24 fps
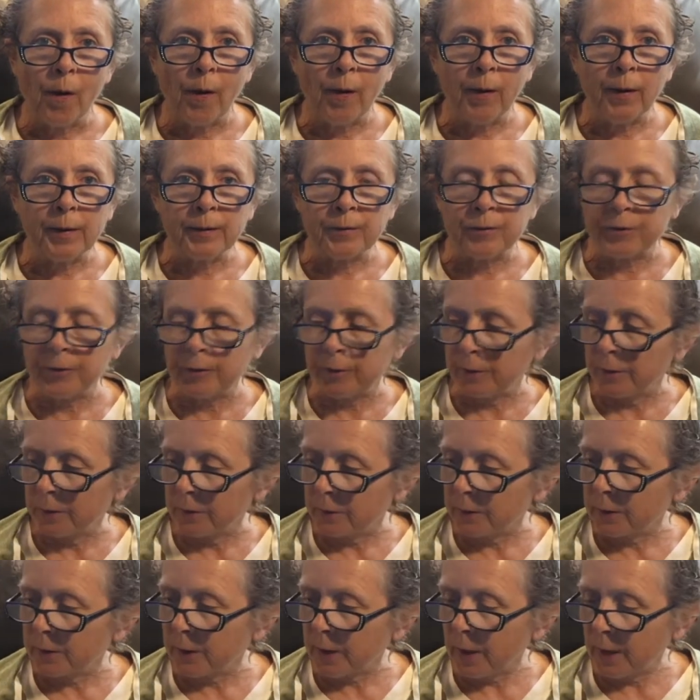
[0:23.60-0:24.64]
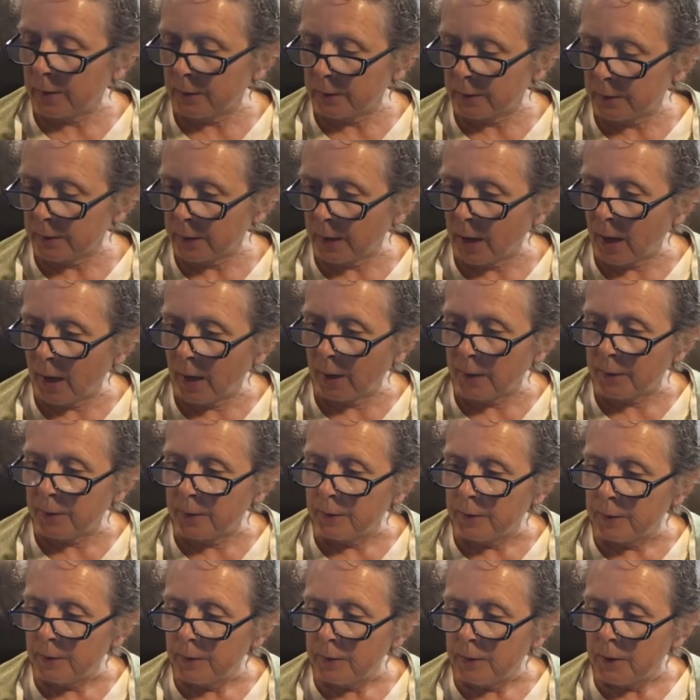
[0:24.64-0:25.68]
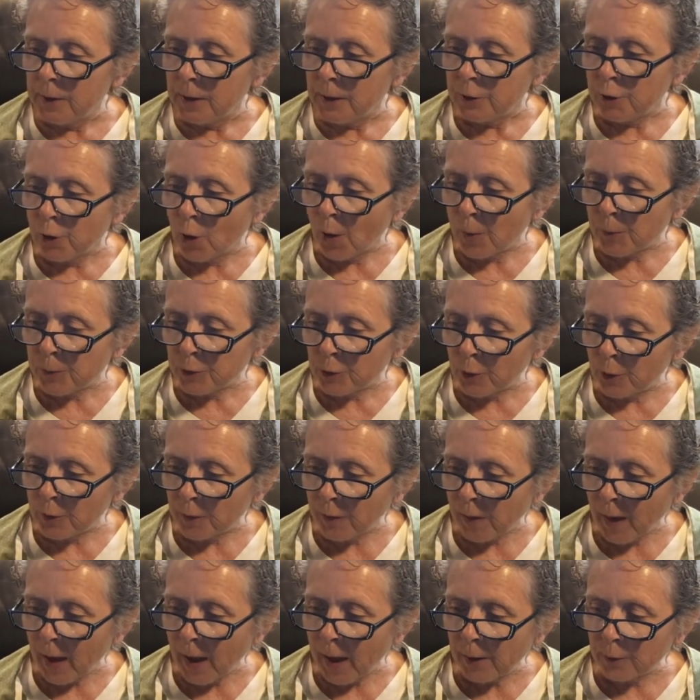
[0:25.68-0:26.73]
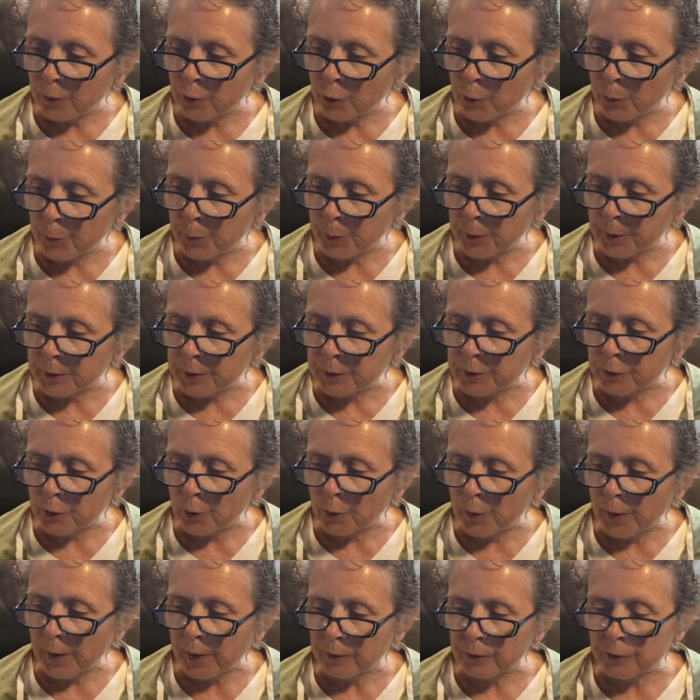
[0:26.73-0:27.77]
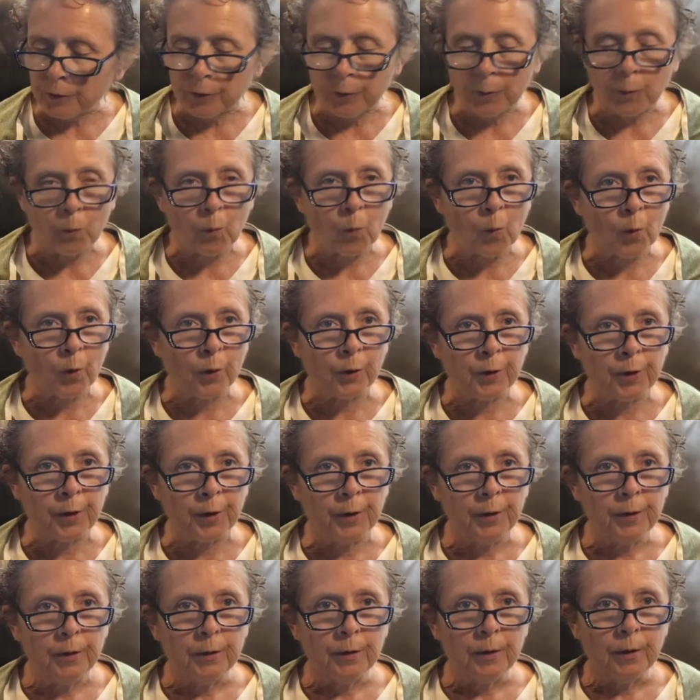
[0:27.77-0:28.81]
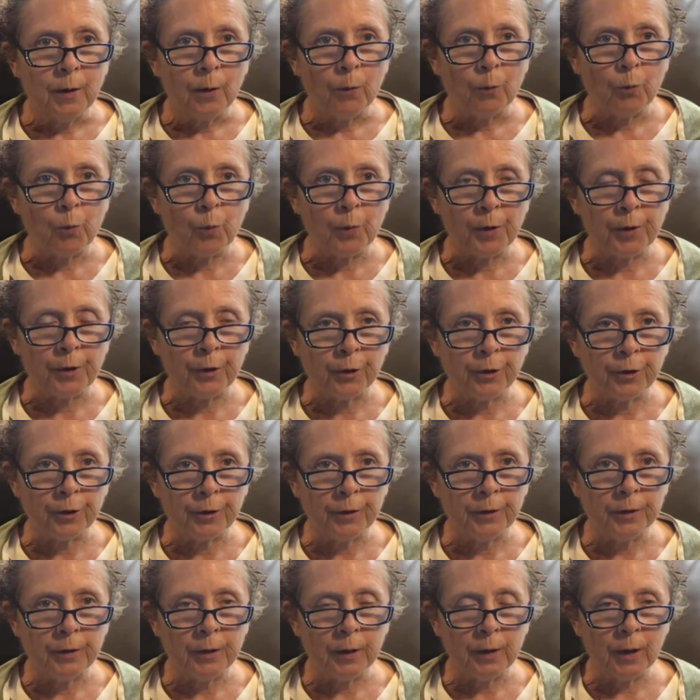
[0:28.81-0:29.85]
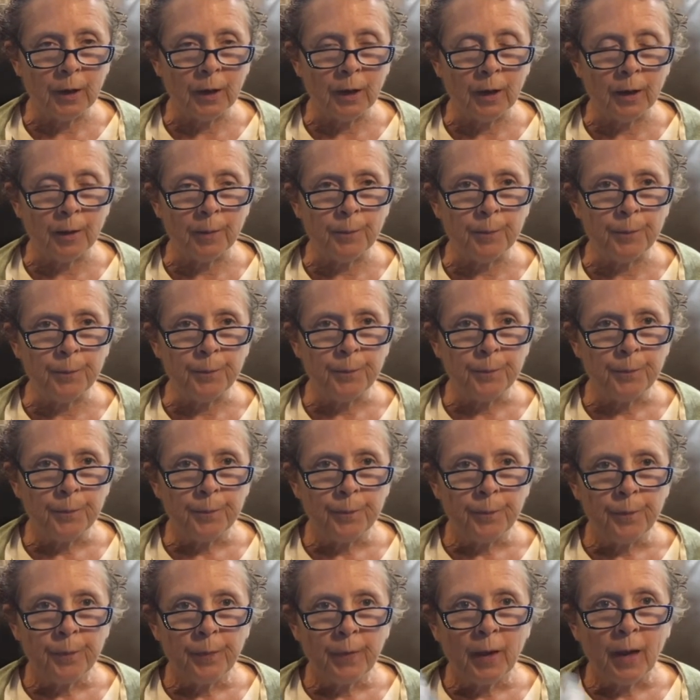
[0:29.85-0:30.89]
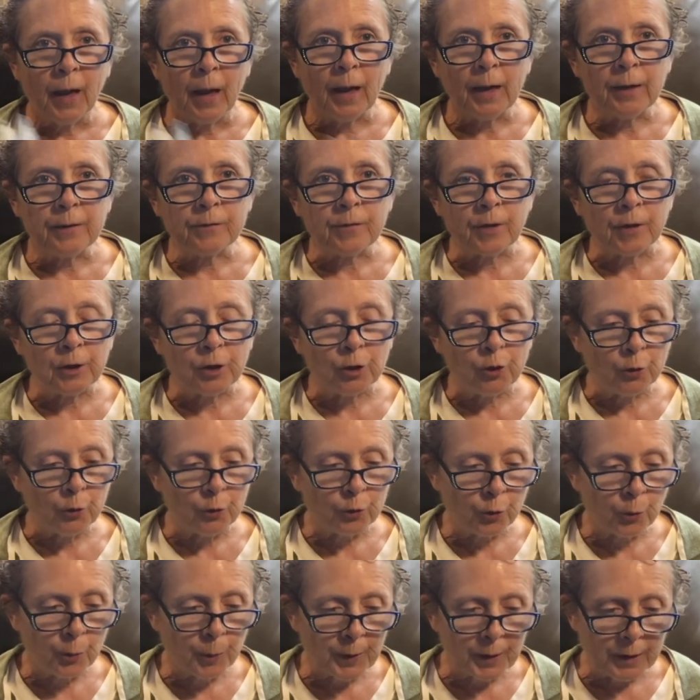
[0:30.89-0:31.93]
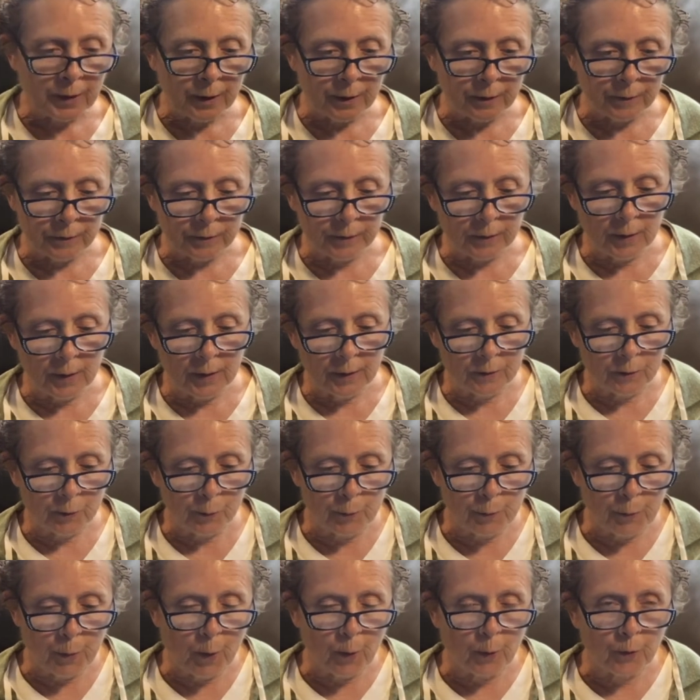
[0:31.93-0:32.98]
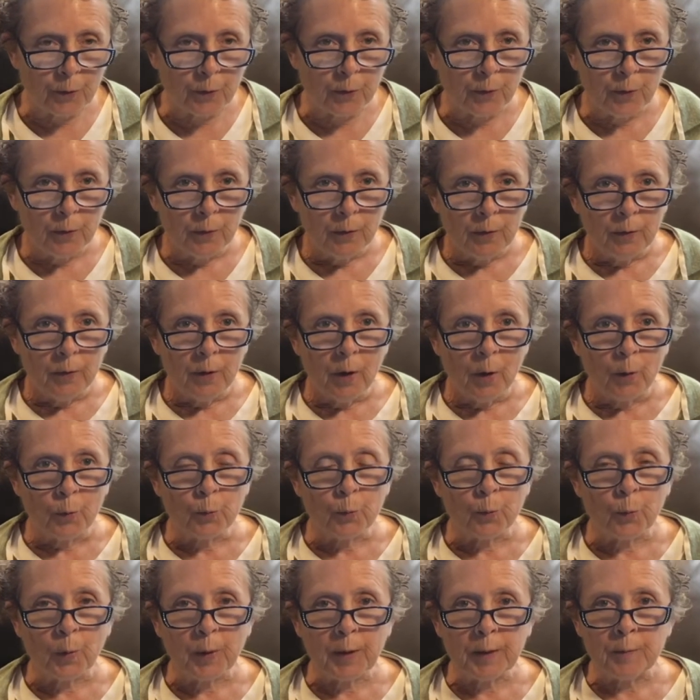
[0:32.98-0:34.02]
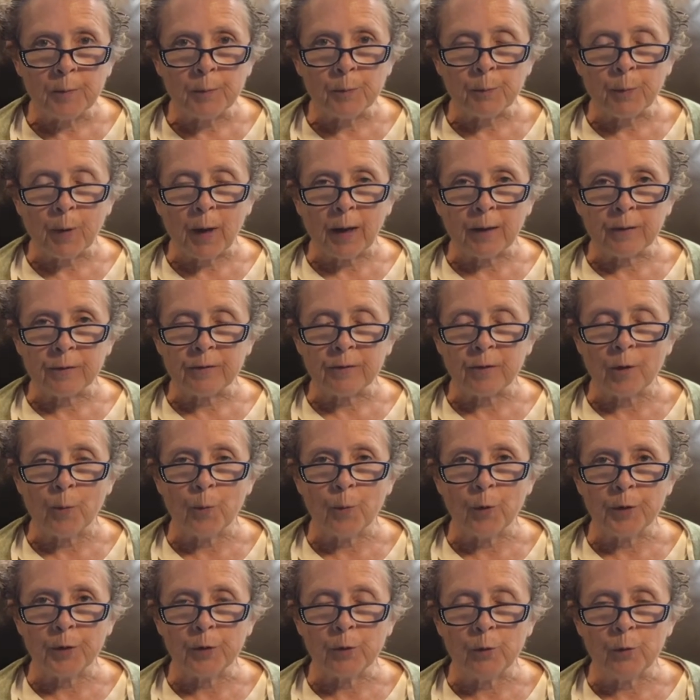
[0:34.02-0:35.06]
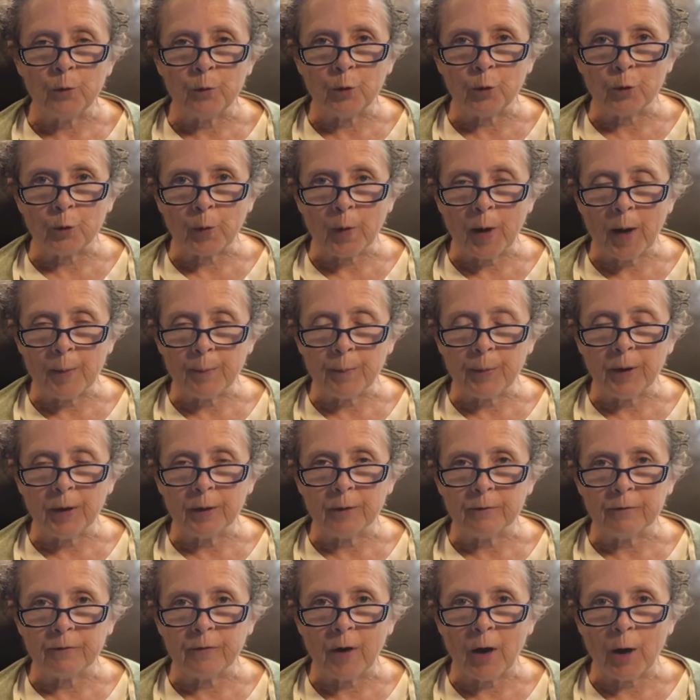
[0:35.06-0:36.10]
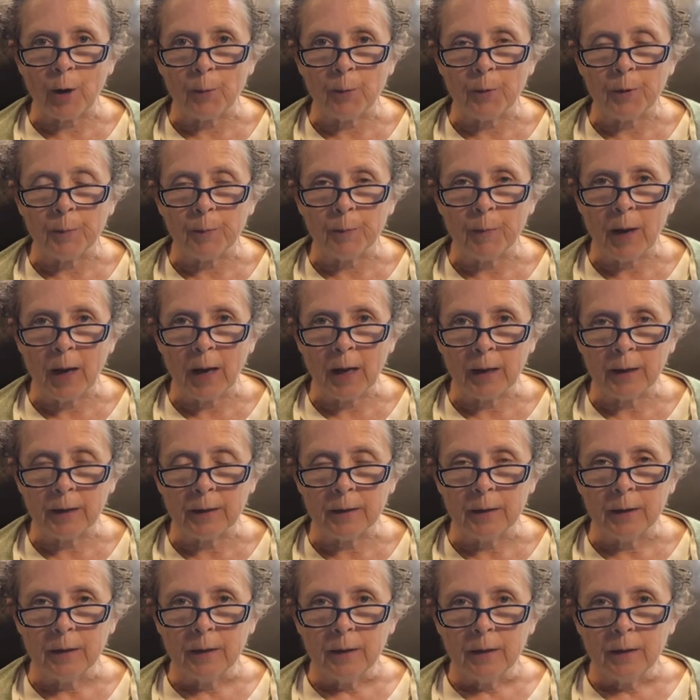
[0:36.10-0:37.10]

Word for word: It's a Caldecott, no, I'm sorry, the annual book donation award winner. Um, it's unusual because it's both written by someone who grew up on a farm in Maine